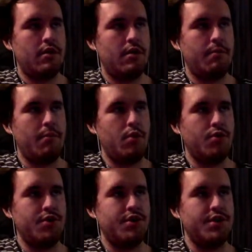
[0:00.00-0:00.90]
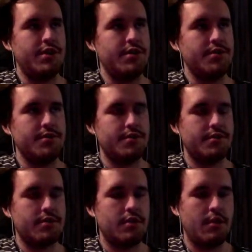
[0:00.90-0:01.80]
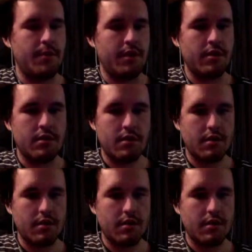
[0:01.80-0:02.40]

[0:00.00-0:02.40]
emotions. I mean,